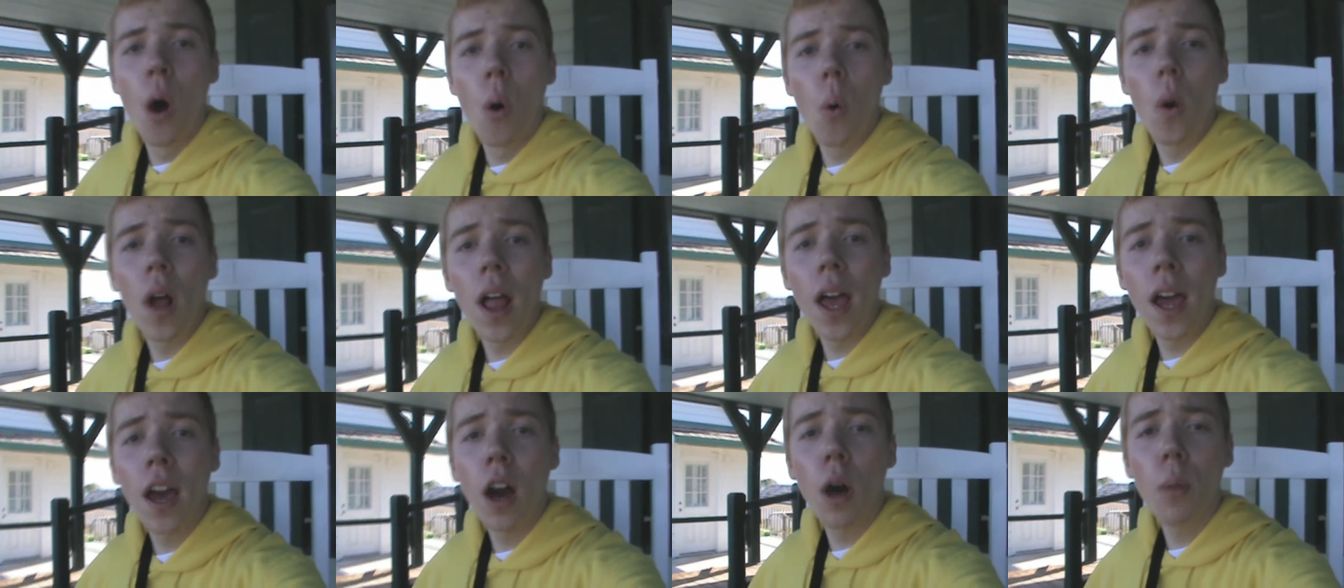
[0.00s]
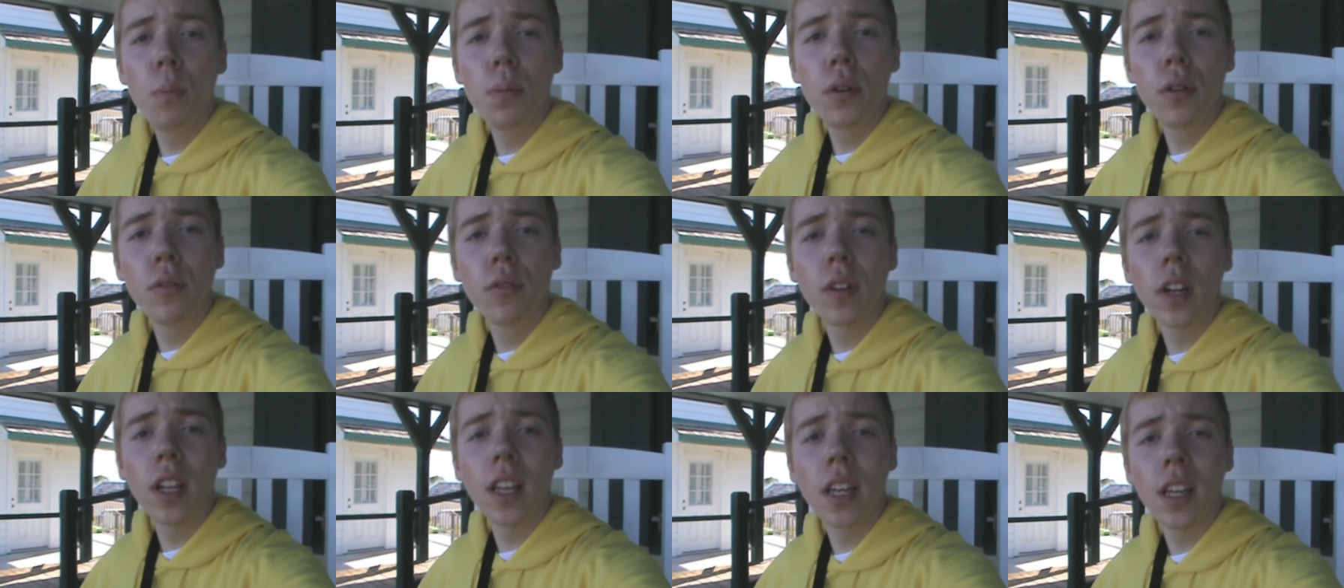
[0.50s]
Well, I hope
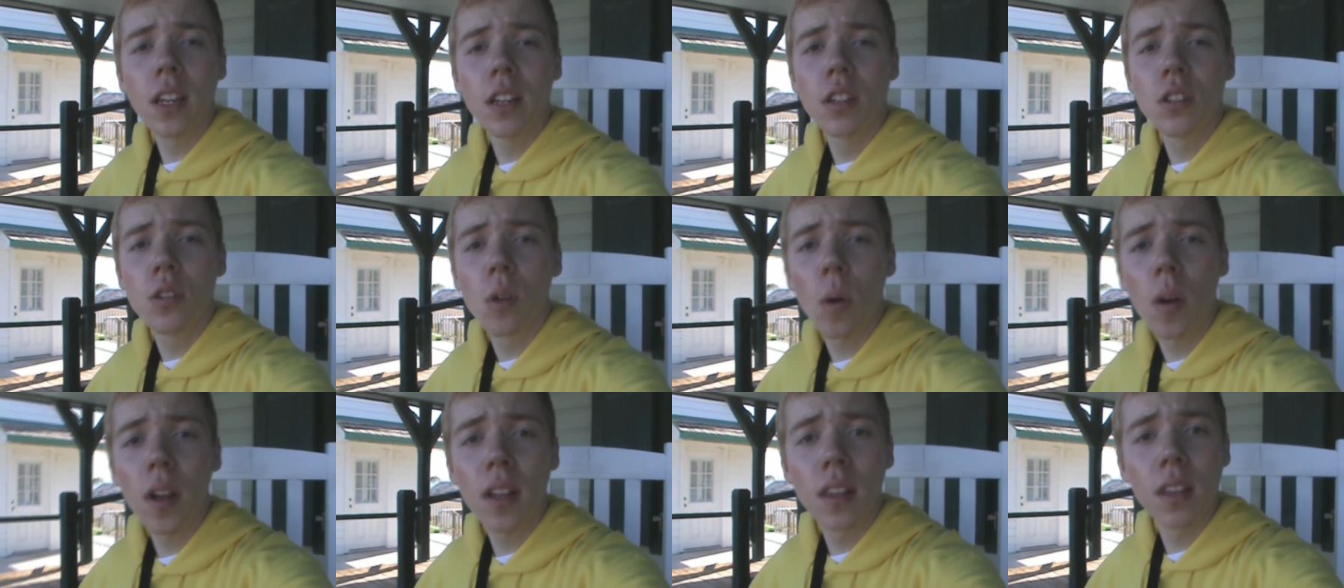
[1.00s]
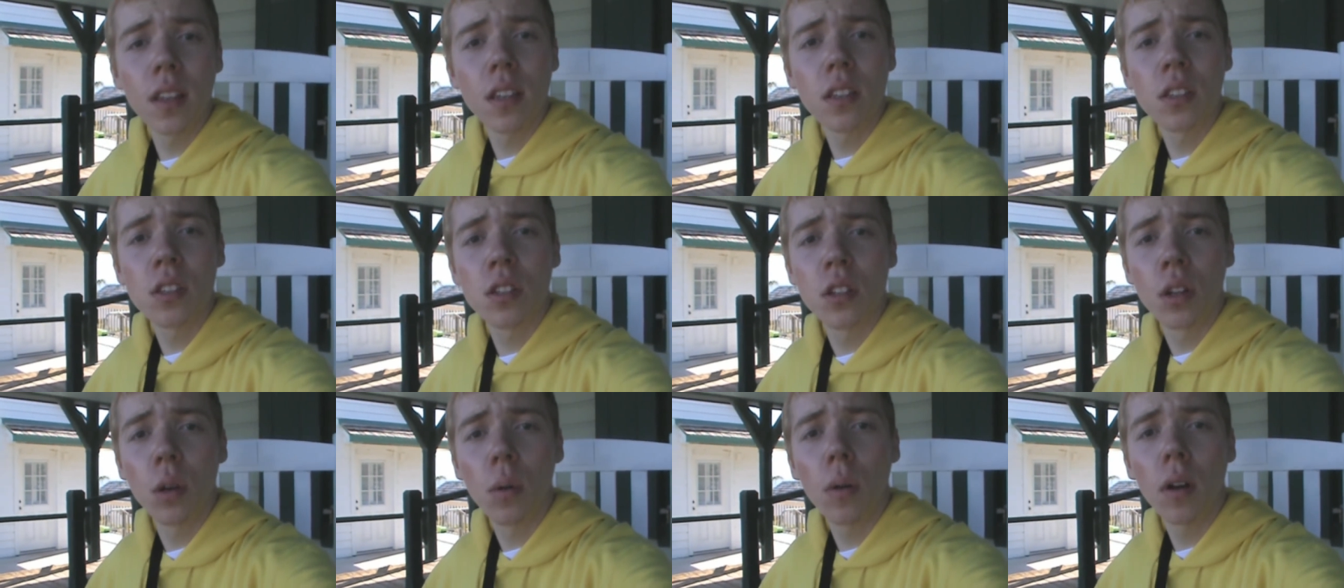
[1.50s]
you've really enjoyed
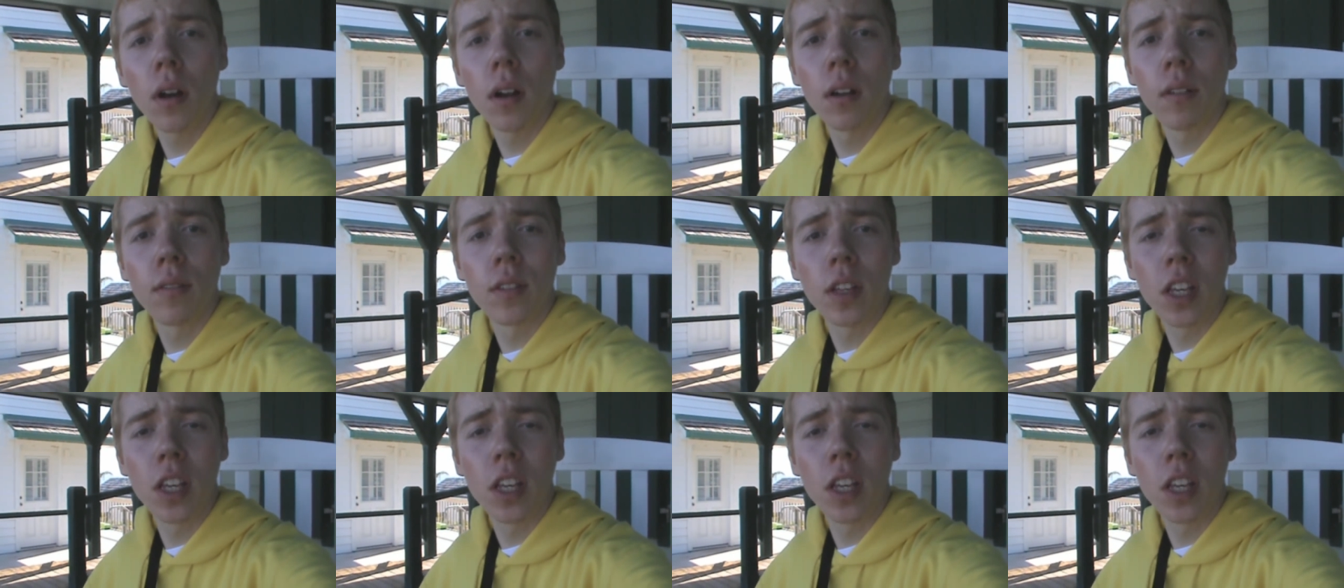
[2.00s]
this tour of